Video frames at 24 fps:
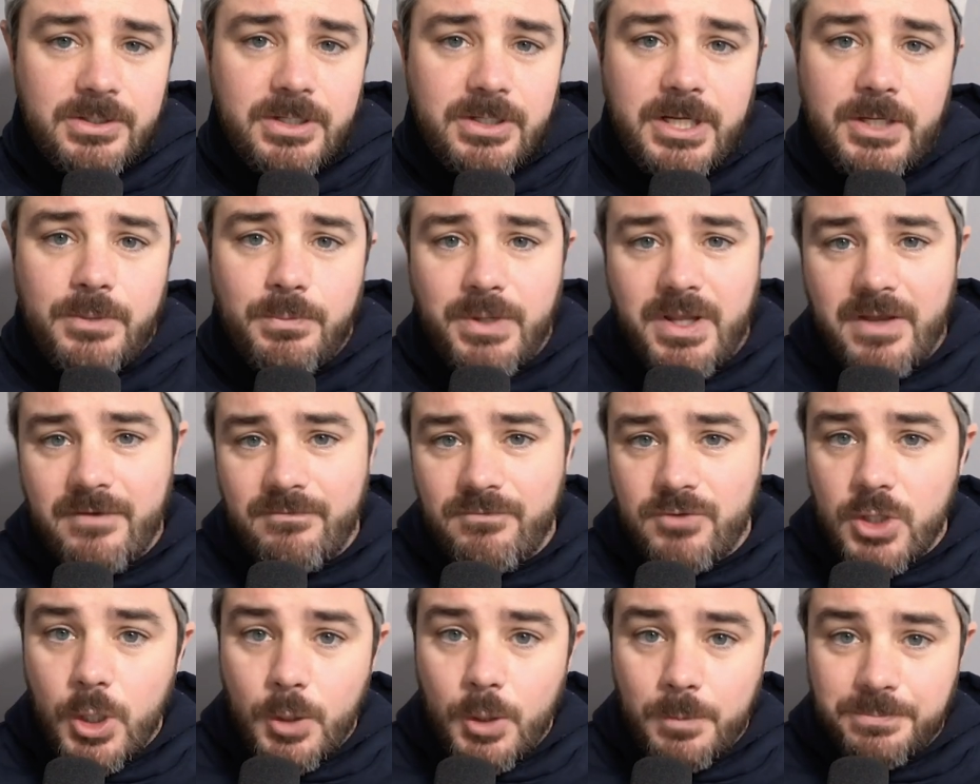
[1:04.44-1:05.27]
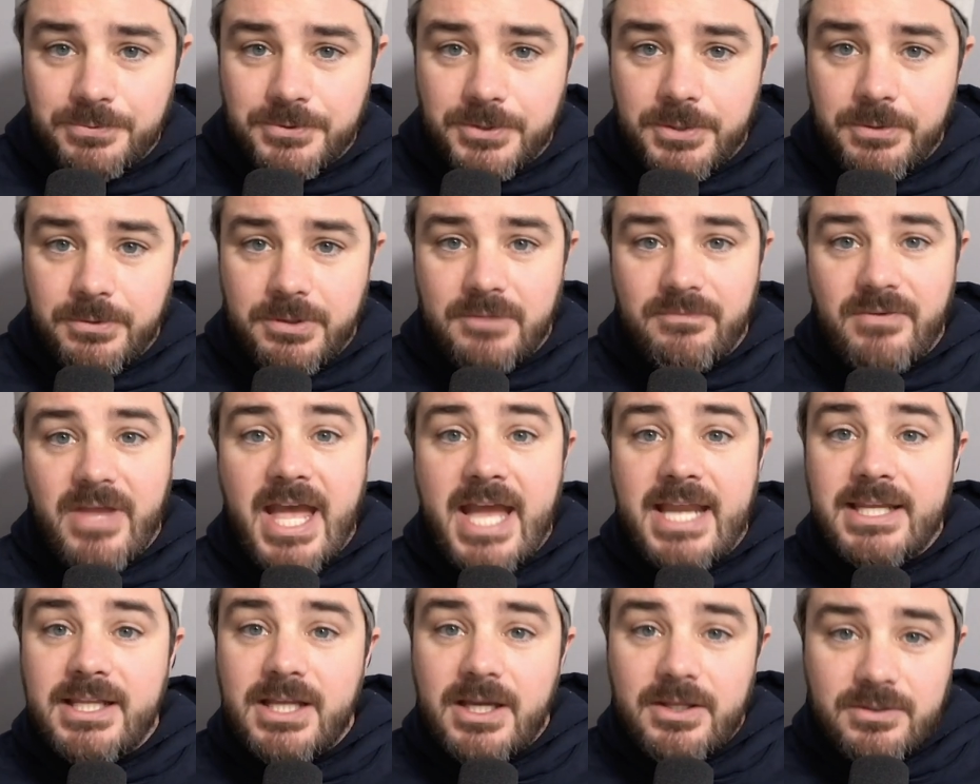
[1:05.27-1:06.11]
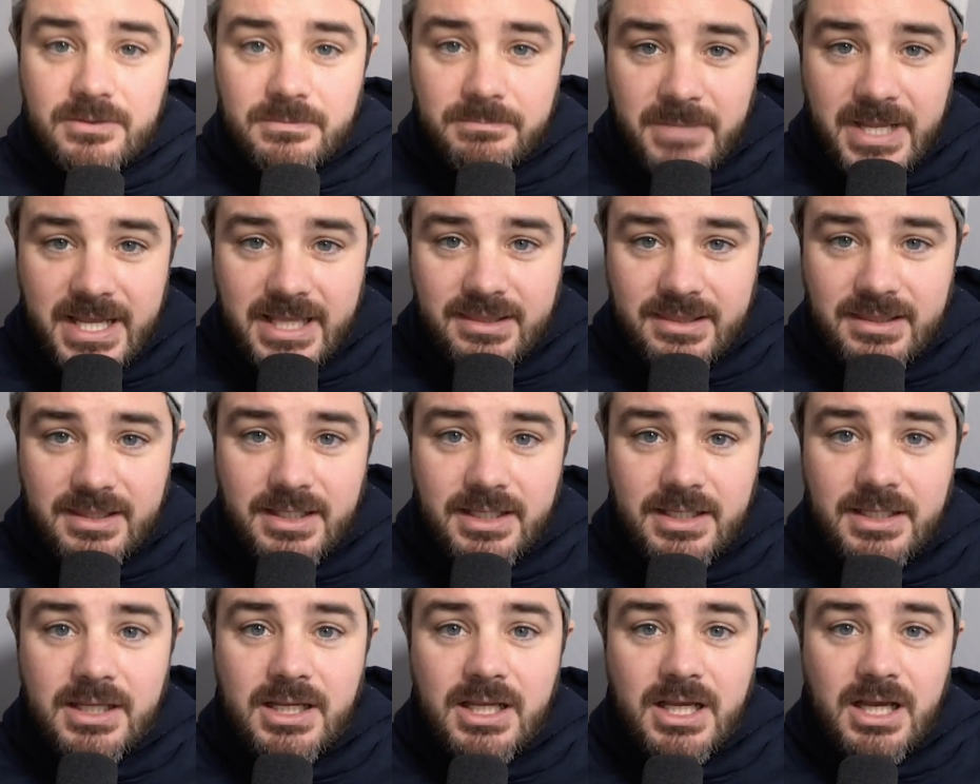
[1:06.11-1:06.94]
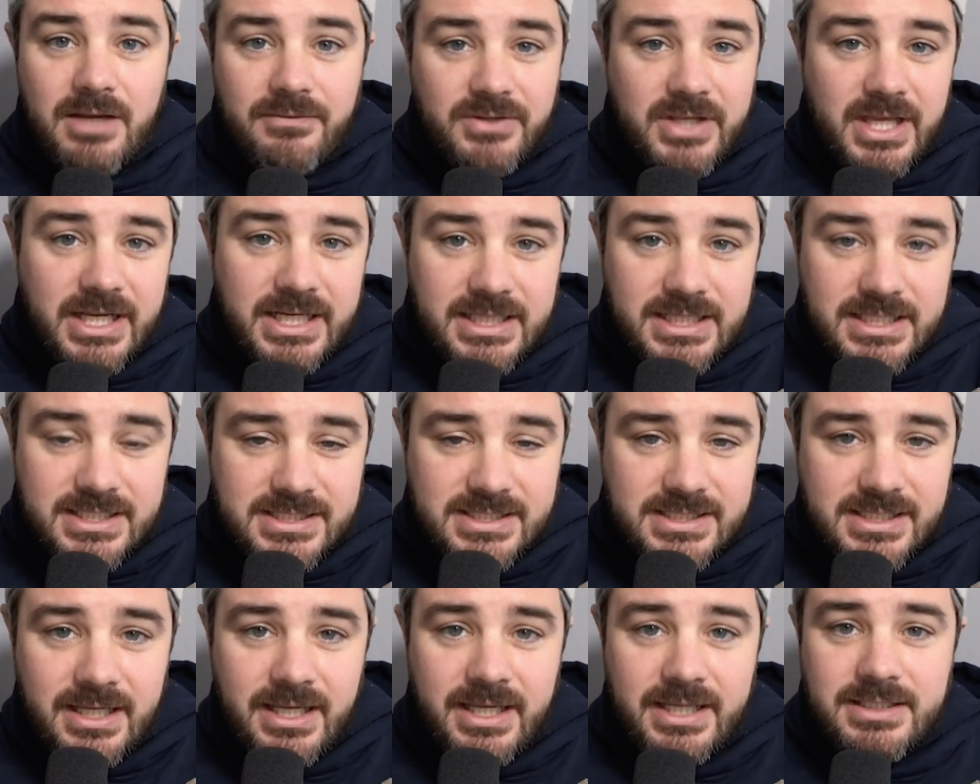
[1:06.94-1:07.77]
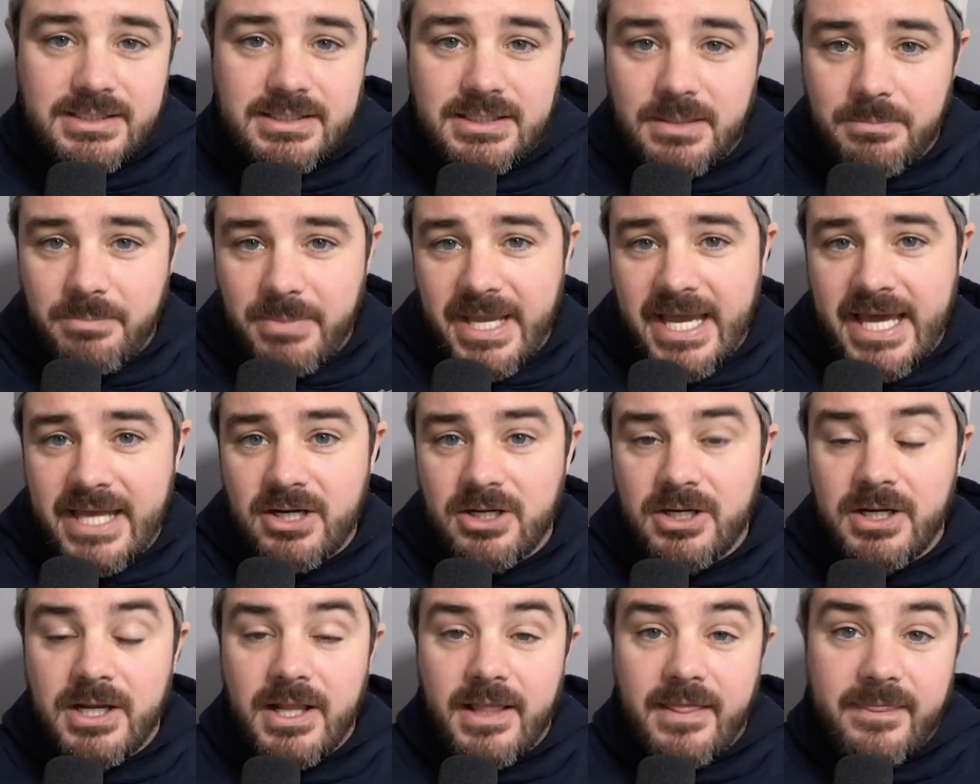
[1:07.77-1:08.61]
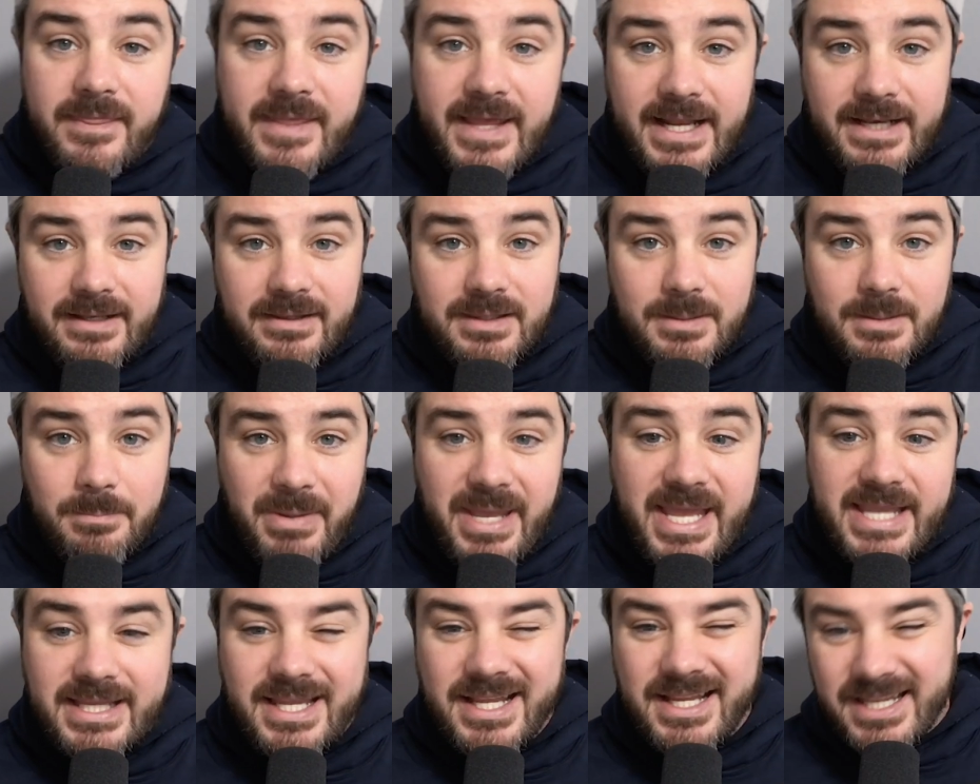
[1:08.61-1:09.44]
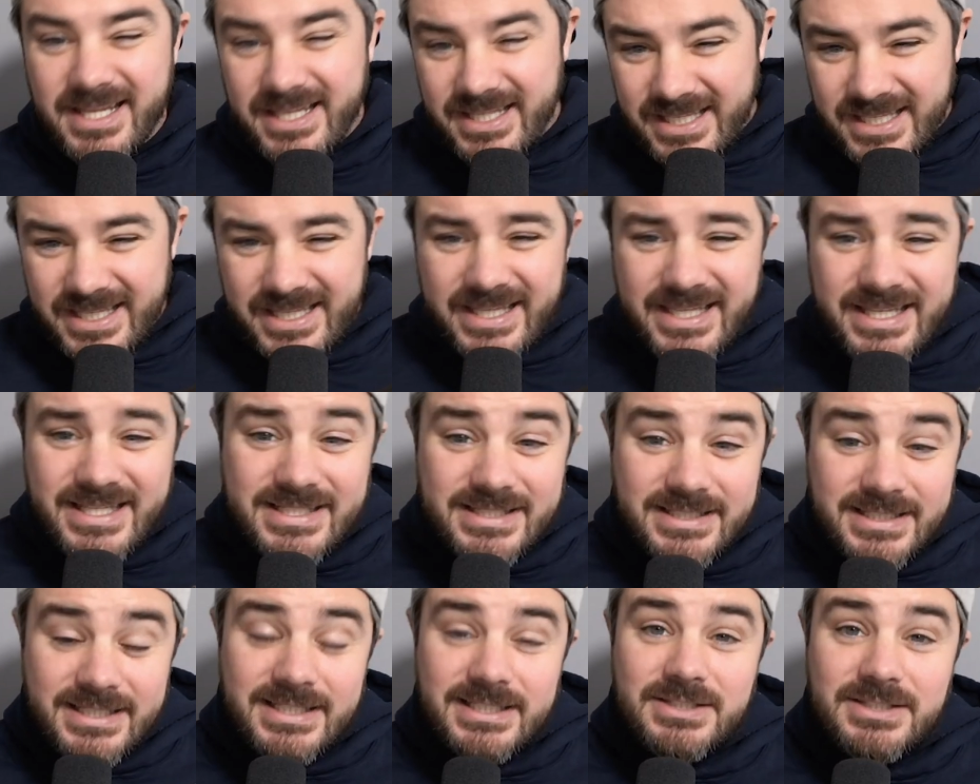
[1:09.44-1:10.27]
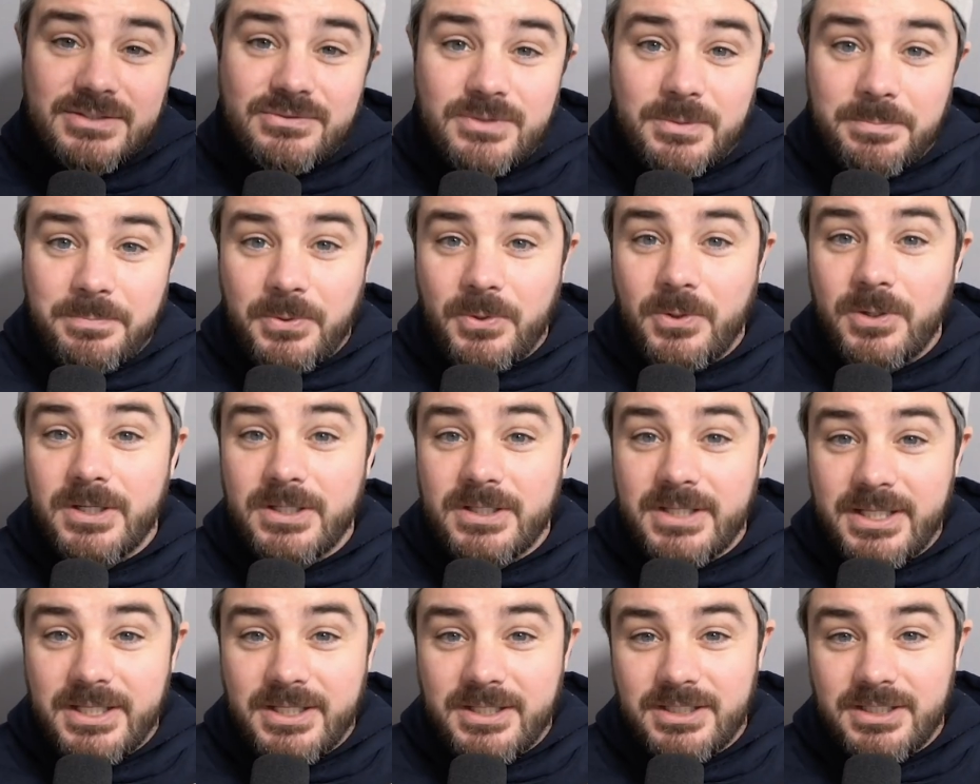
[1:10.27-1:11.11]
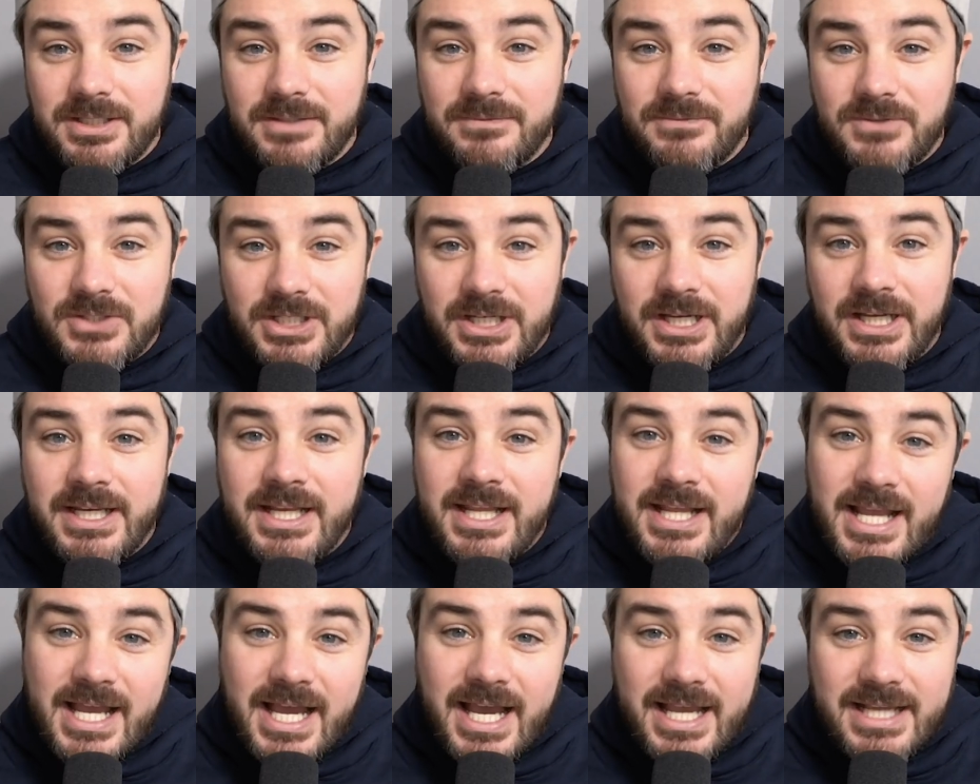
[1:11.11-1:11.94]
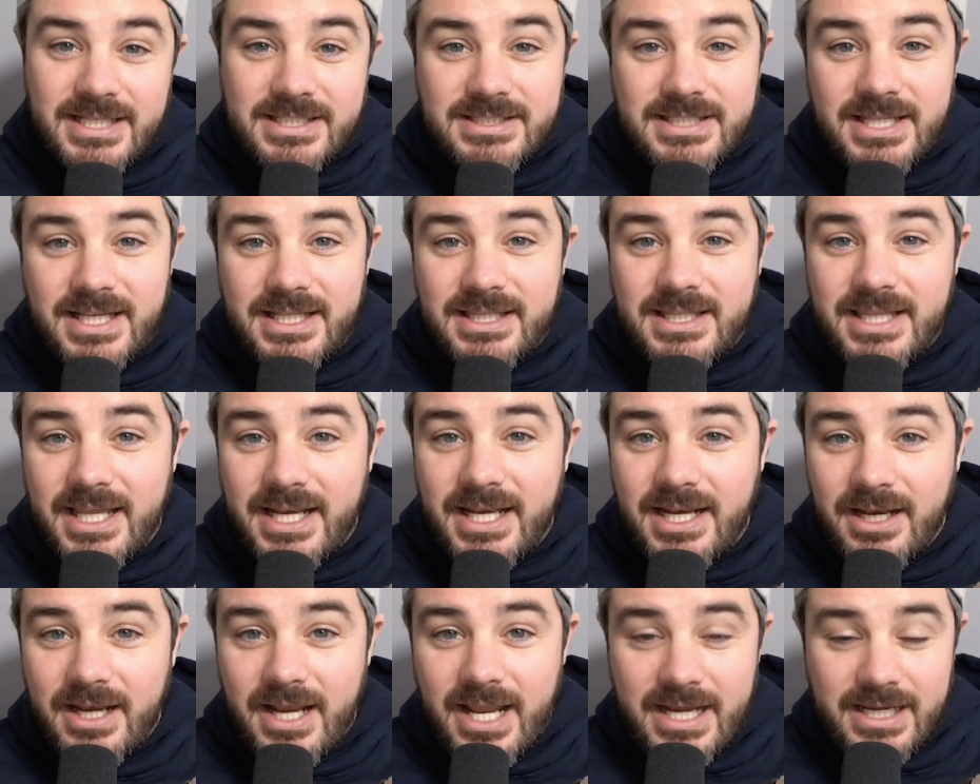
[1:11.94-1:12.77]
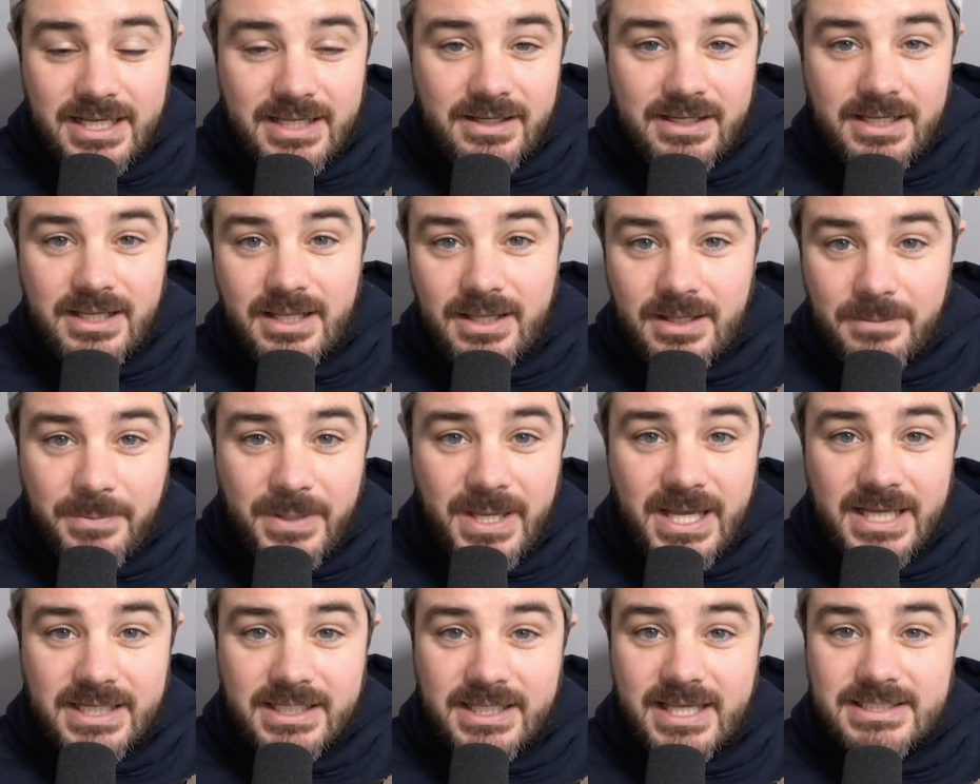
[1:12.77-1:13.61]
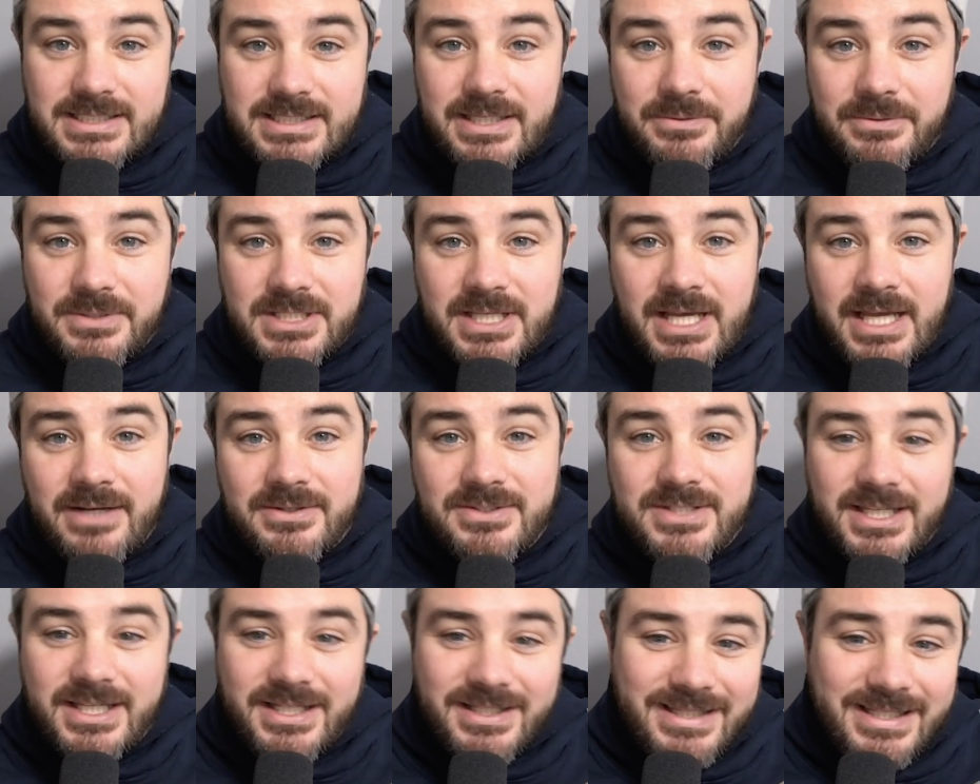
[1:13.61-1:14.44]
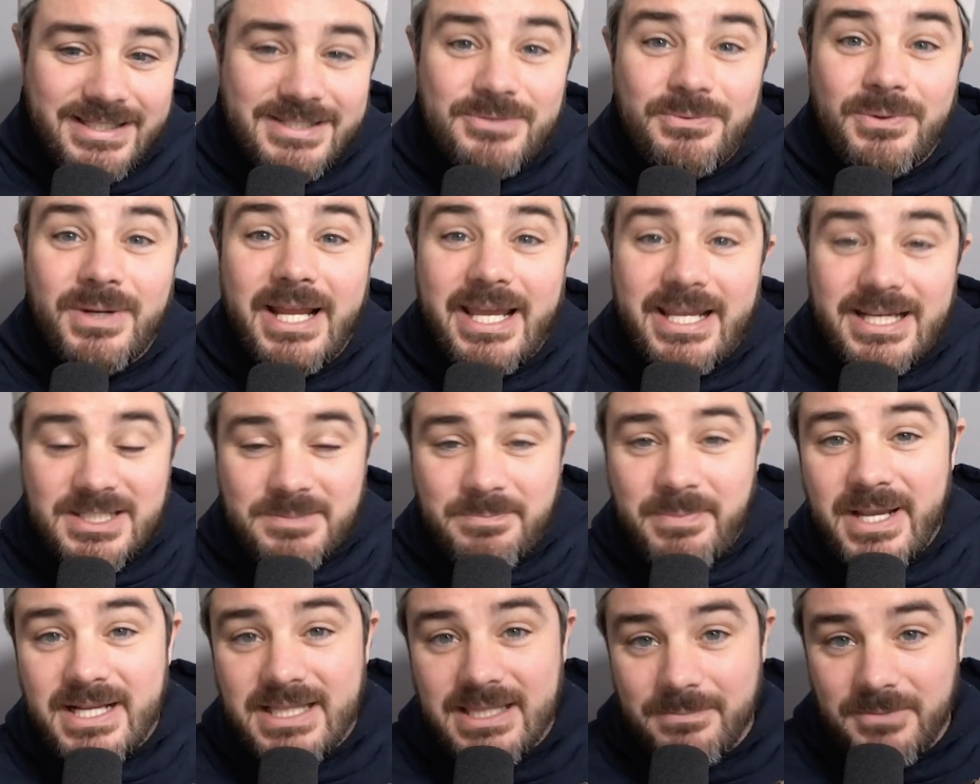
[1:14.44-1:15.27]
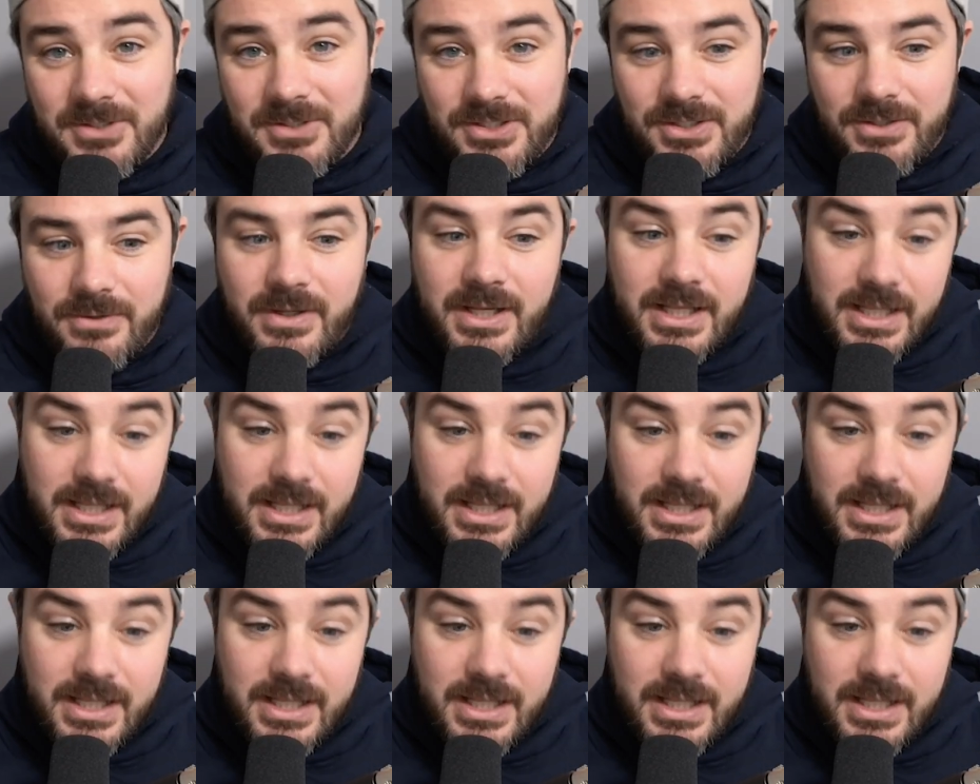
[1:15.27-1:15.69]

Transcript: and we have no proof of any other method of getting the sign to the batter than the banging. Easiest report they could have done. I said that on any podcast I was on. I was like, this is what I expect them to do.